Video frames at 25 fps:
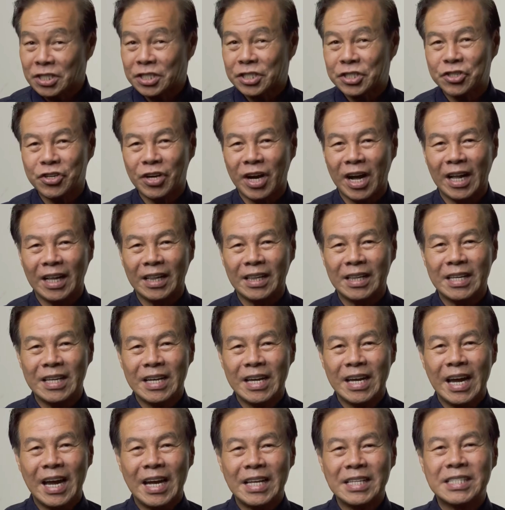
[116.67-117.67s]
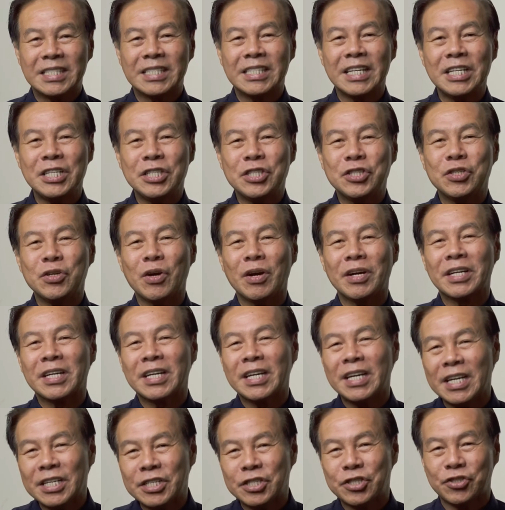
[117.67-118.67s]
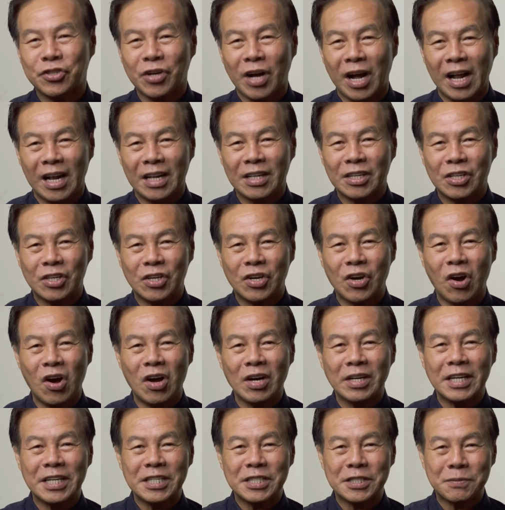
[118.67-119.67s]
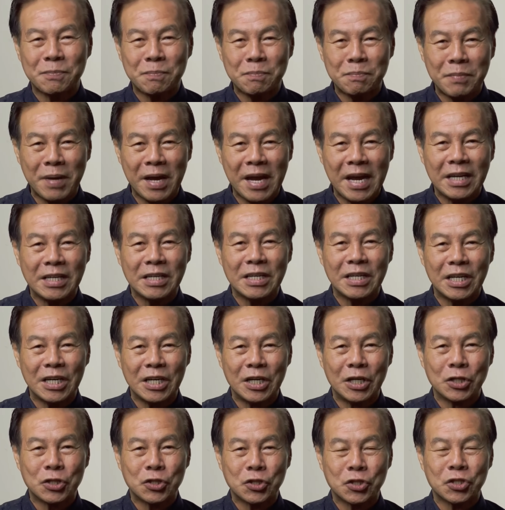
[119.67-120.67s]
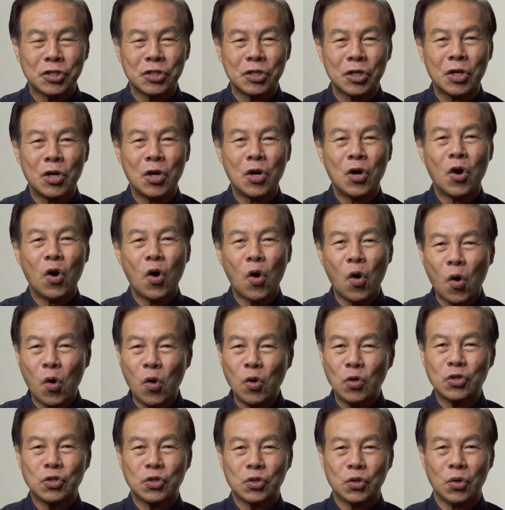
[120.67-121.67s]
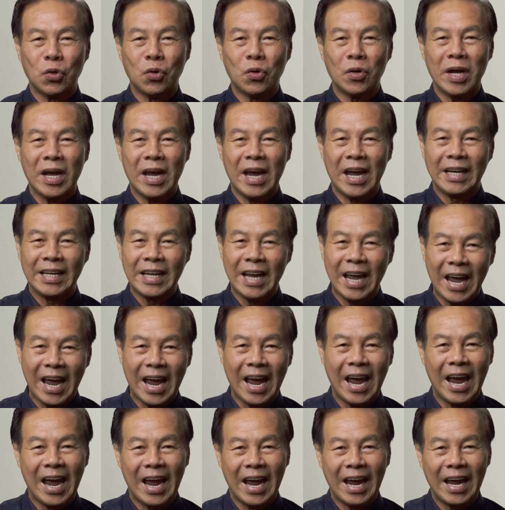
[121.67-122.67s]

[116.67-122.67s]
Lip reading: child. And since you are His child, God has made us also an heir."